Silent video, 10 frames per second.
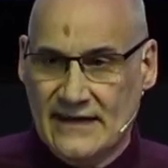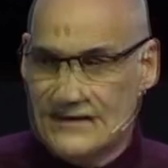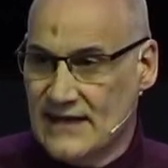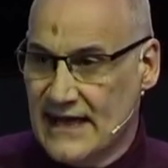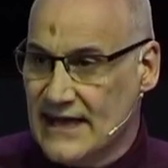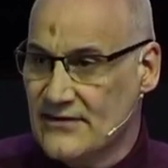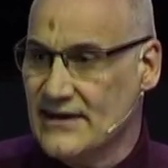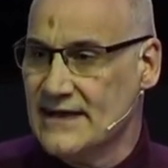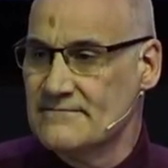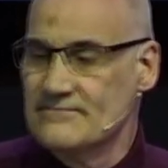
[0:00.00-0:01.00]

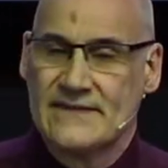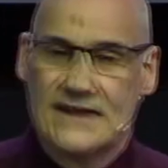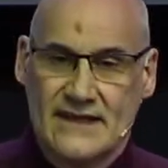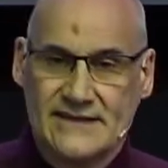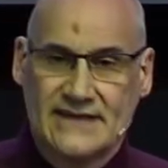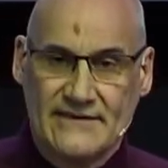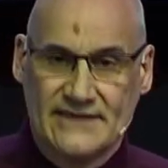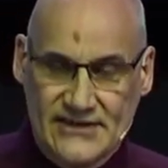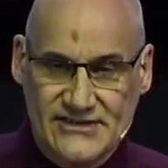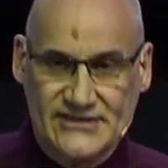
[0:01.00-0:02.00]
hearing, He's given
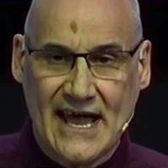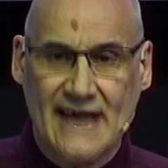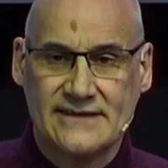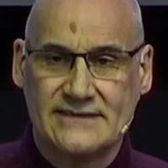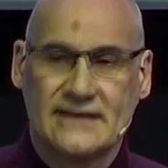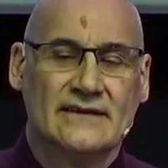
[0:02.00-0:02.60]
us sight,